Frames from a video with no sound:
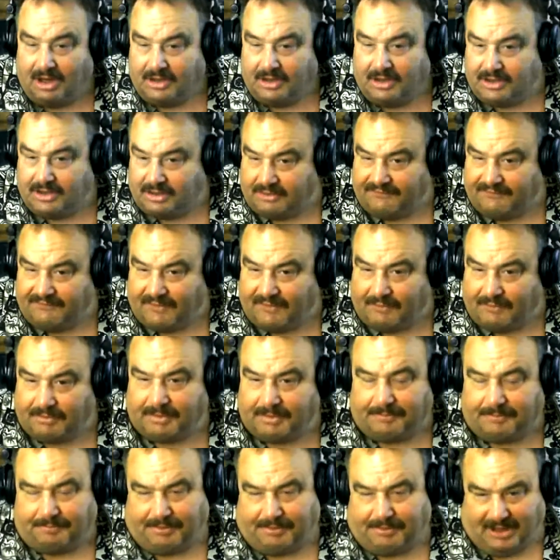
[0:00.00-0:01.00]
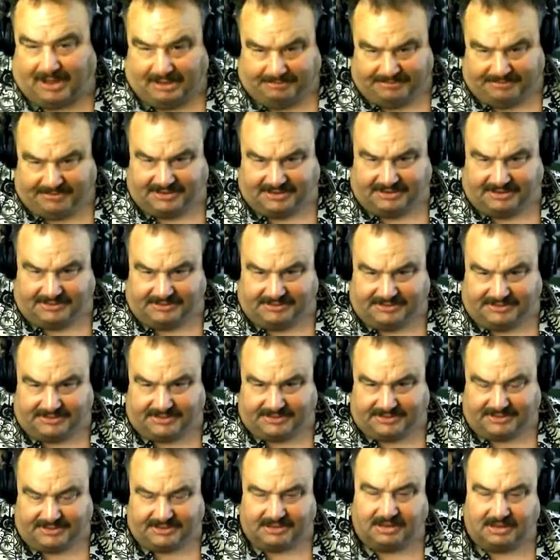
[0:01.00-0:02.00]
You're going to vote
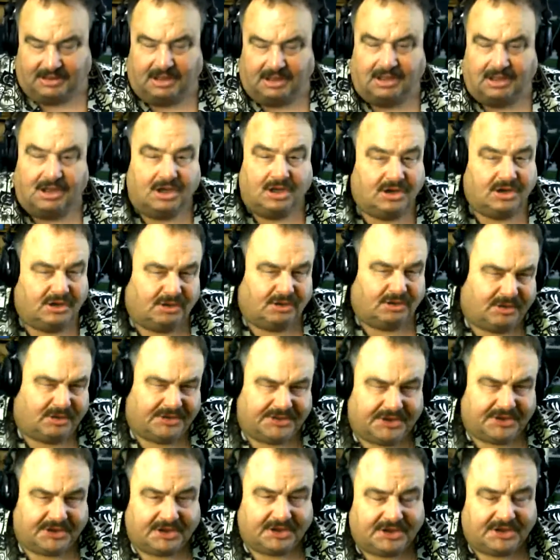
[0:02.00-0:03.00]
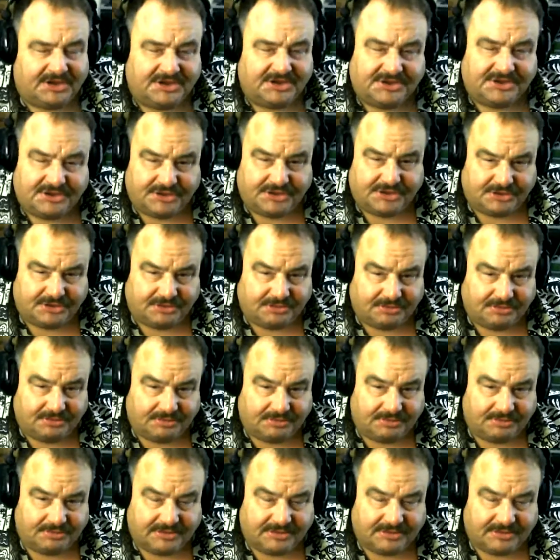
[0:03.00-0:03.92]
Republicans? You know what they're going to do?